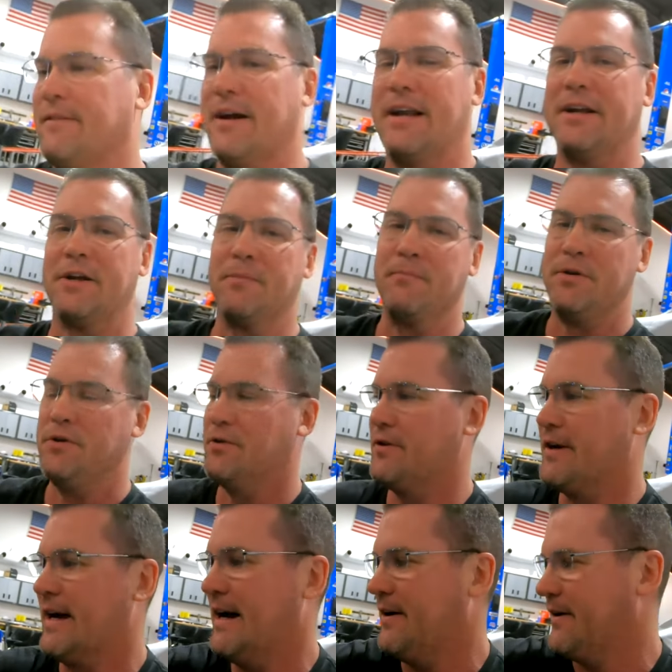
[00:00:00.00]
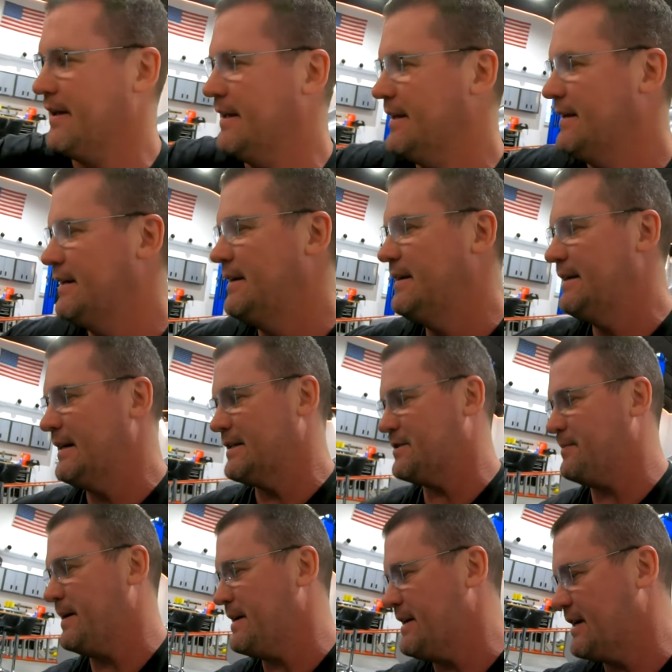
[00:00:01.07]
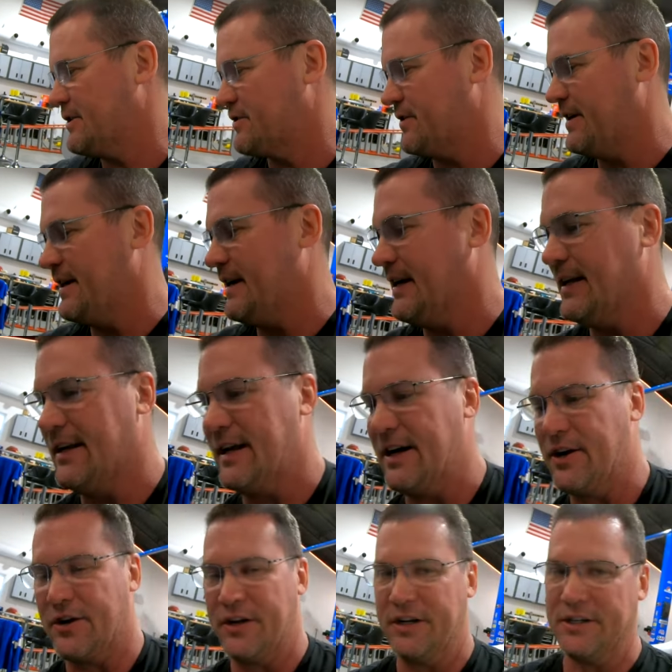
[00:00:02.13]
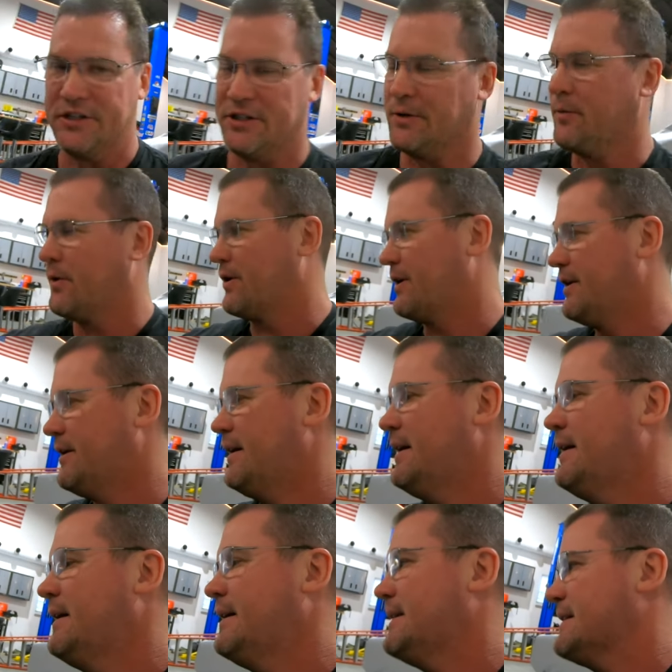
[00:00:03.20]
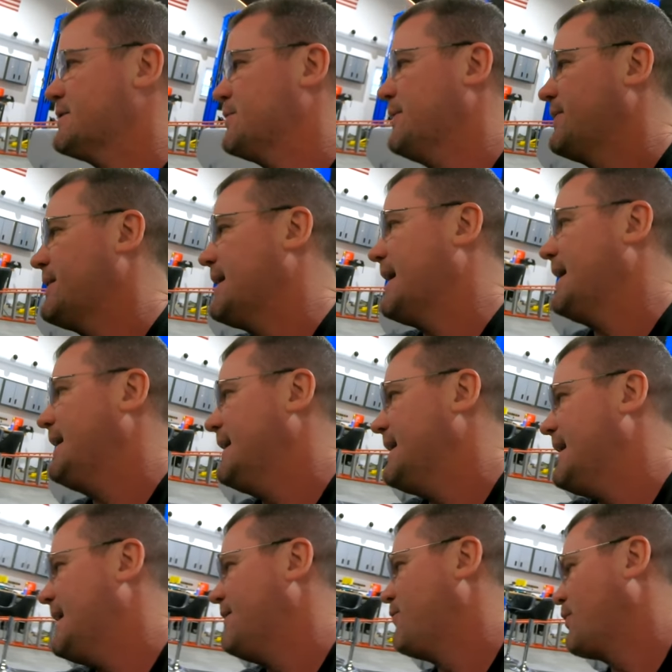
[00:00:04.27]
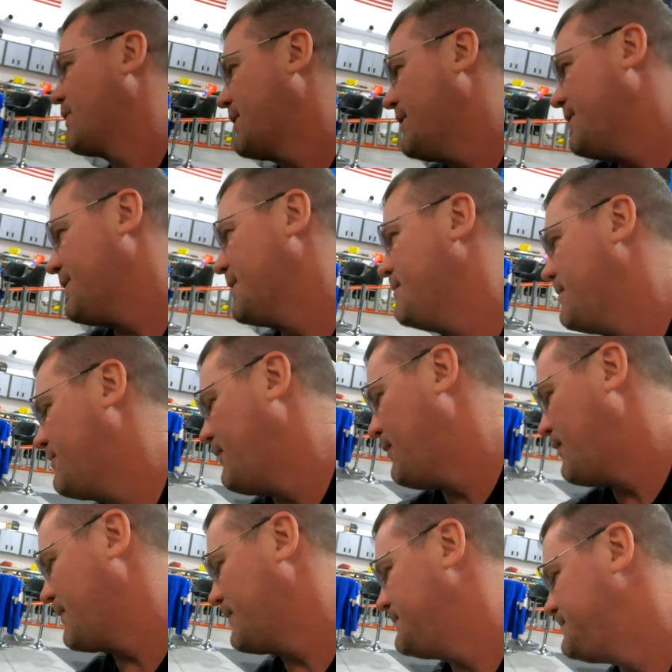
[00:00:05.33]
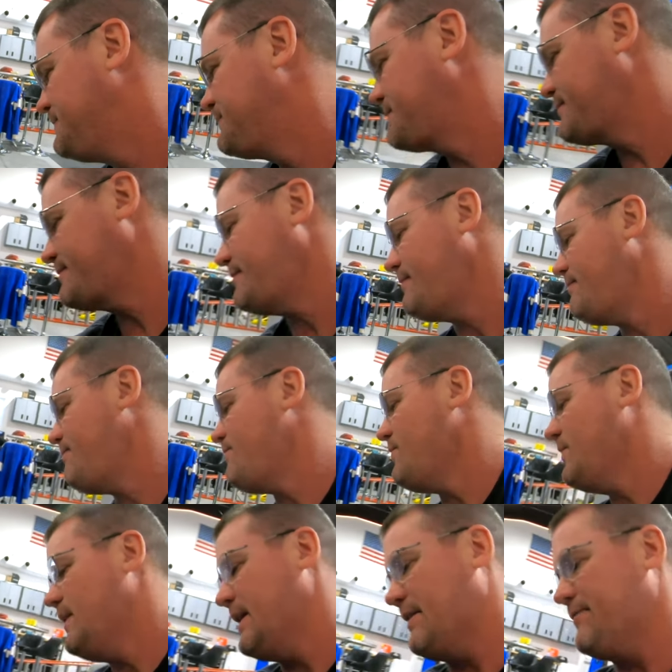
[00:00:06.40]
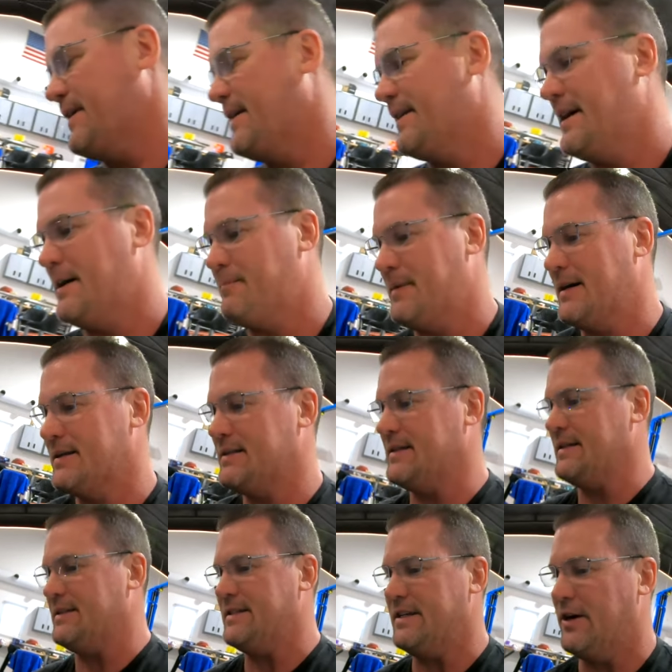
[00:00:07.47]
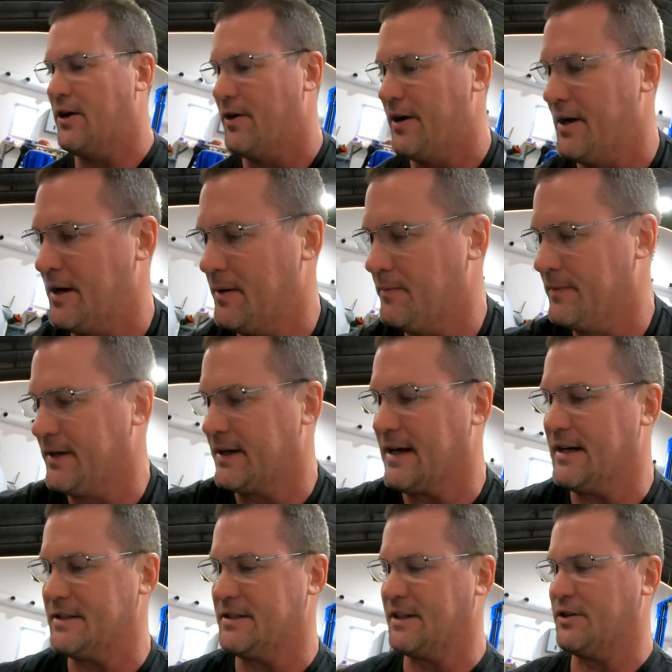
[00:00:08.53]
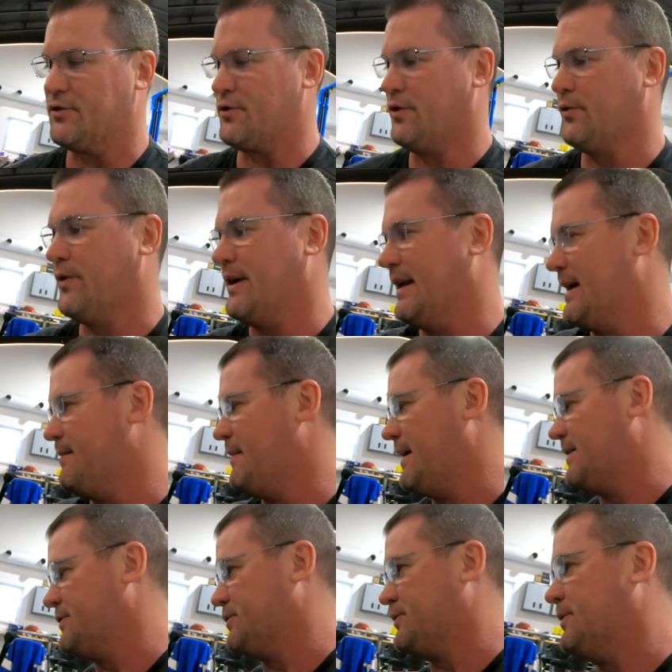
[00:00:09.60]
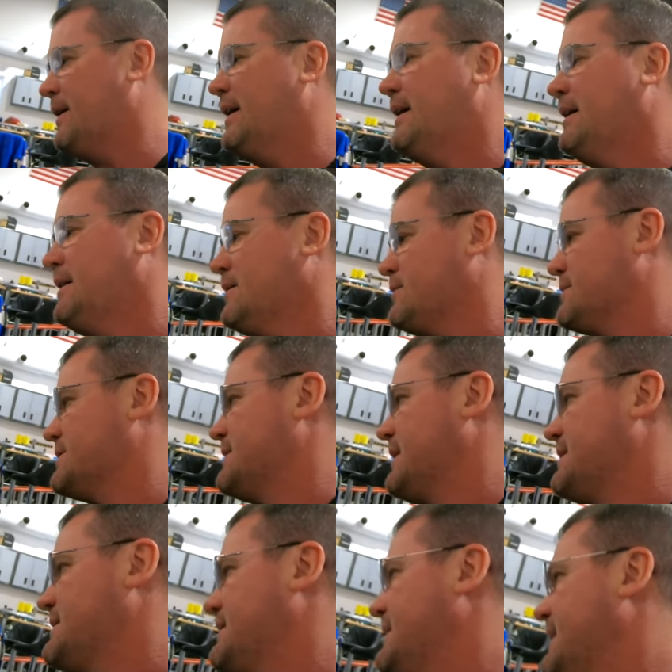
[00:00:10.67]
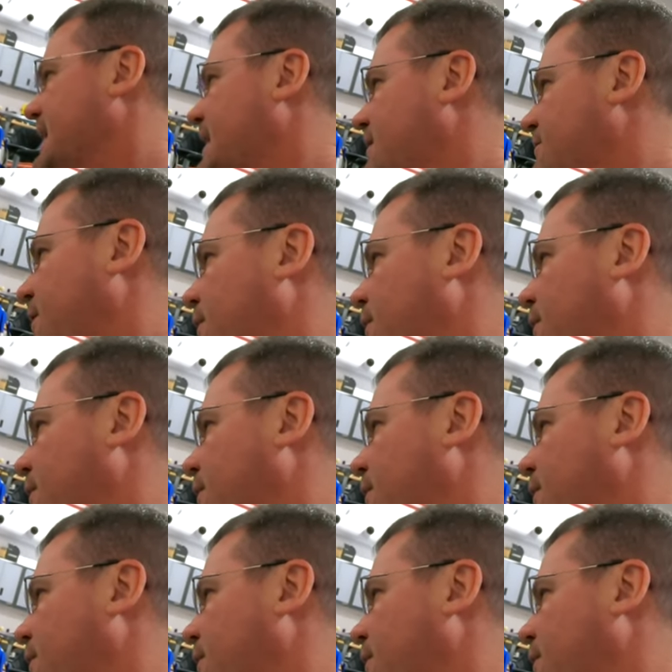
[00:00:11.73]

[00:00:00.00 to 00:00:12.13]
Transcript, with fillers: I've got the computer dialed in, I spent yesterday getting the air conditioning working. That's one thing I didn't have working on it before. I found out my CCRM, the constant control relay module, was not sending out